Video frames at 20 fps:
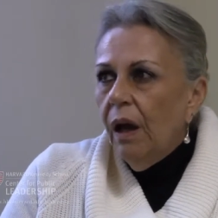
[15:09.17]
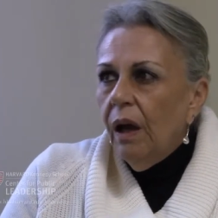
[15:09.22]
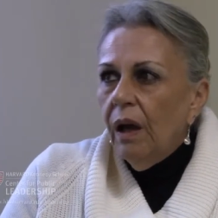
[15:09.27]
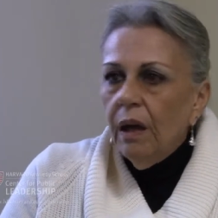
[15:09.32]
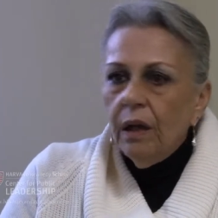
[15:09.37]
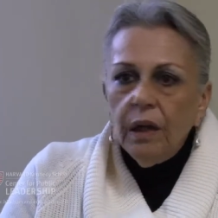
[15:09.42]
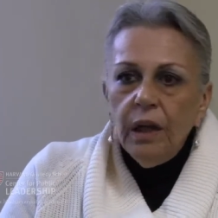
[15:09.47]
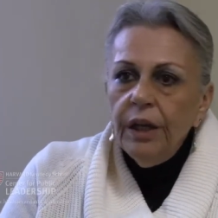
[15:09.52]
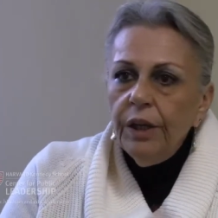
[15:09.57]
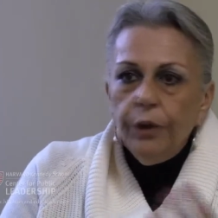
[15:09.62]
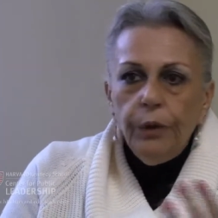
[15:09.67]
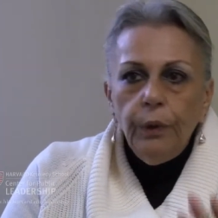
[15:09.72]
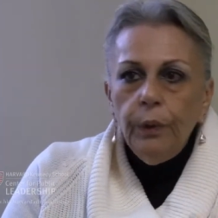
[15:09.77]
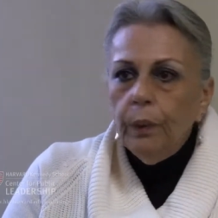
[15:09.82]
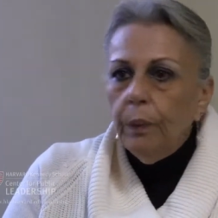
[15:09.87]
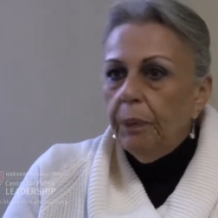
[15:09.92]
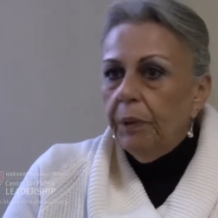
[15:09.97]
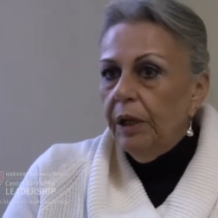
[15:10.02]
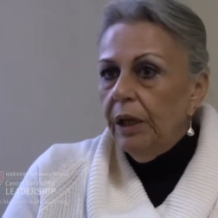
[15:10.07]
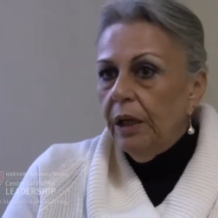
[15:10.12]
Uh, it
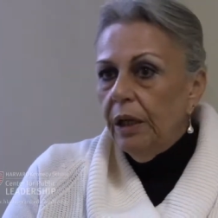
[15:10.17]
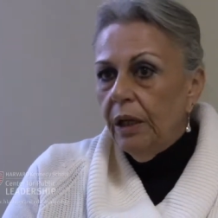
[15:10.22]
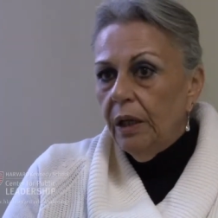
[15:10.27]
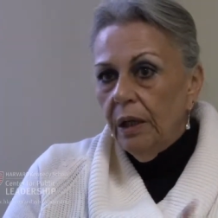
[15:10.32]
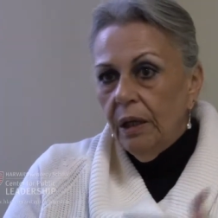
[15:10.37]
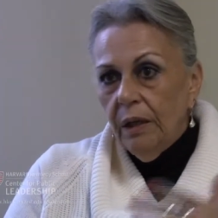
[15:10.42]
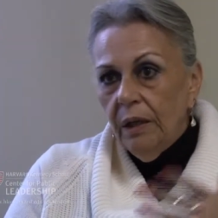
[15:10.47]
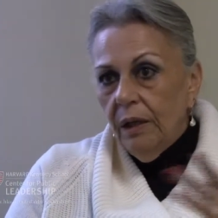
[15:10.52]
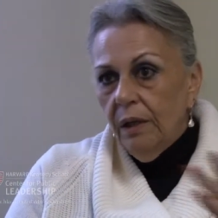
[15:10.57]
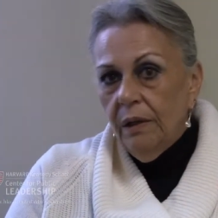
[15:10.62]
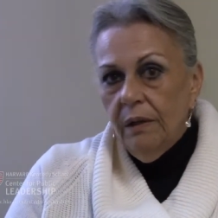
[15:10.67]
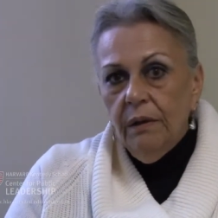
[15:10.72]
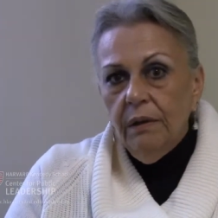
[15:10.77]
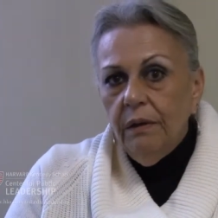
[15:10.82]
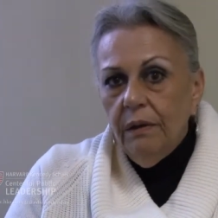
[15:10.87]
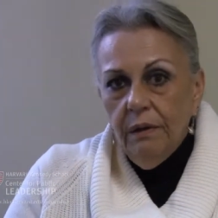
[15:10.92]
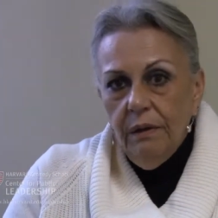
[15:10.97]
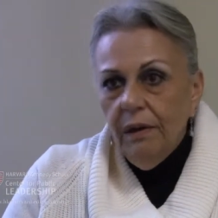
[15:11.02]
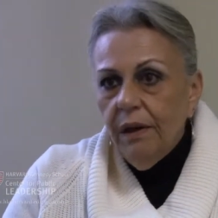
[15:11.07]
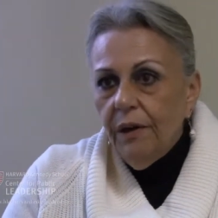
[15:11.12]
could be an,
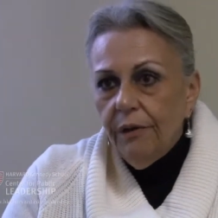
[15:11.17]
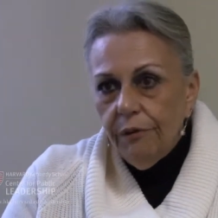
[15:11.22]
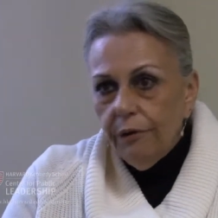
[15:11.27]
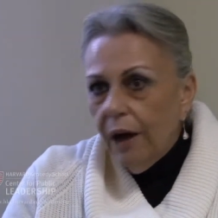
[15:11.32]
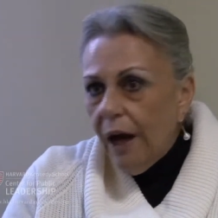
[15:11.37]
a